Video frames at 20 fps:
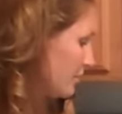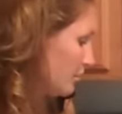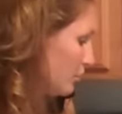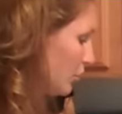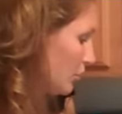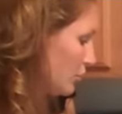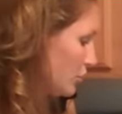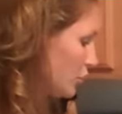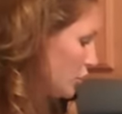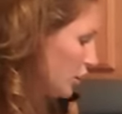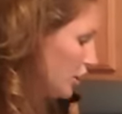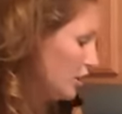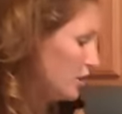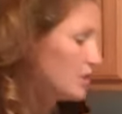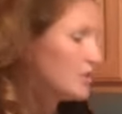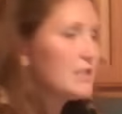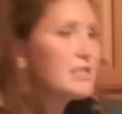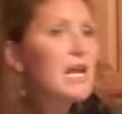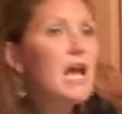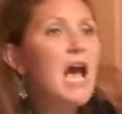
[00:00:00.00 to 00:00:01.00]
and
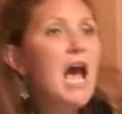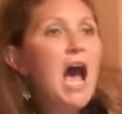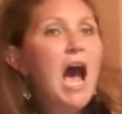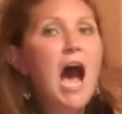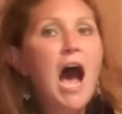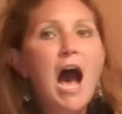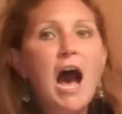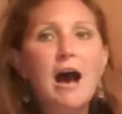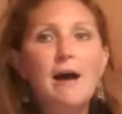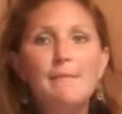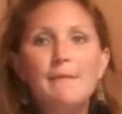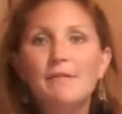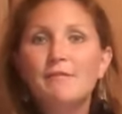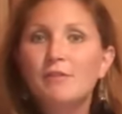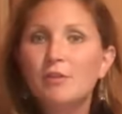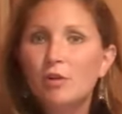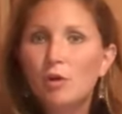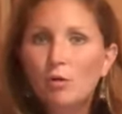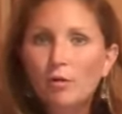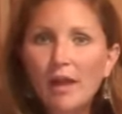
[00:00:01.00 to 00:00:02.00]
brochures. If
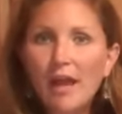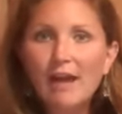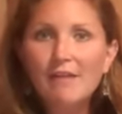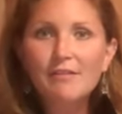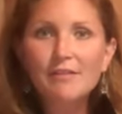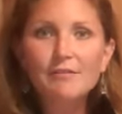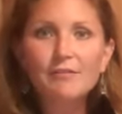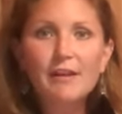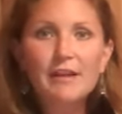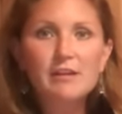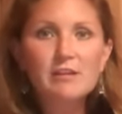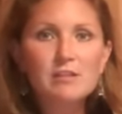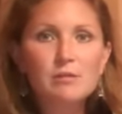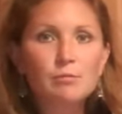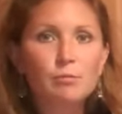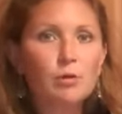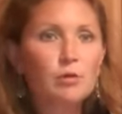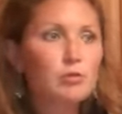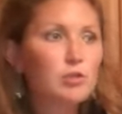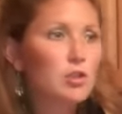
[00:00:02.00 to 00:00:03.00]
you don't have the flyers
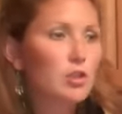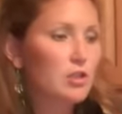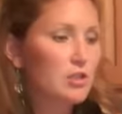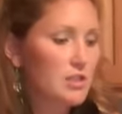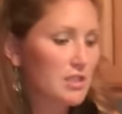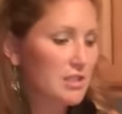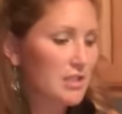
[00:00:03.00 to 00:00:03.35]
and brochures,